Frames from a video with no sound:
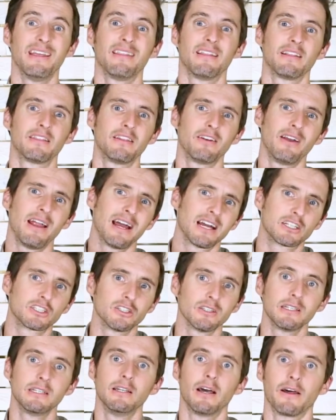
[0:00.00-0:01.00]
that they're
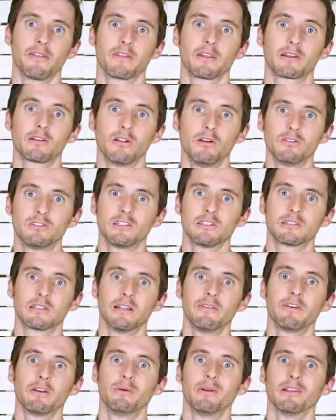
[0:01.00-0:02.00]
actually not the closest
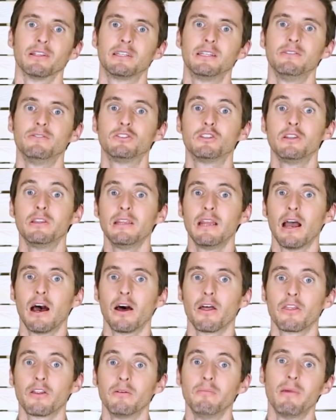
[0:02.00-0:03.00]
living relatives to the
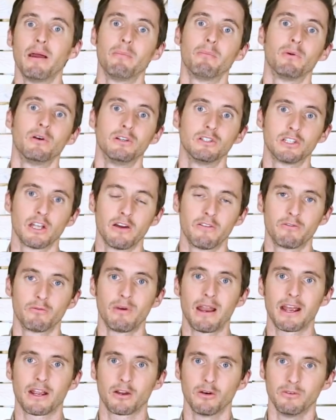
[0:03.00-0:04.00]
other members of
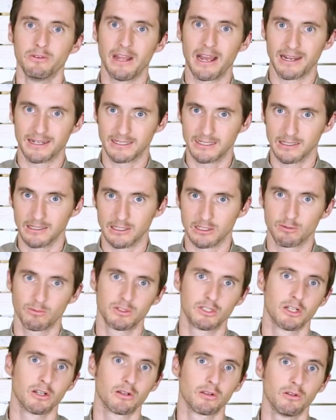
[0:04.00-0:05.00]
Rhacodactylus,
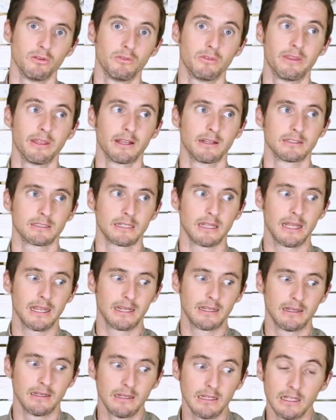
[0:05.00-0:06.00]
which include things
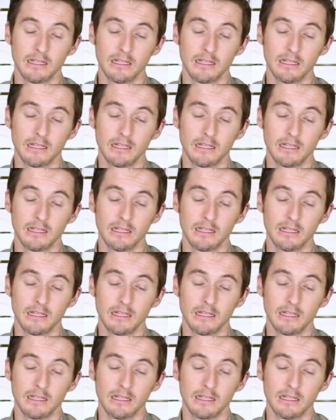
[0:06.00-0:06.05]
like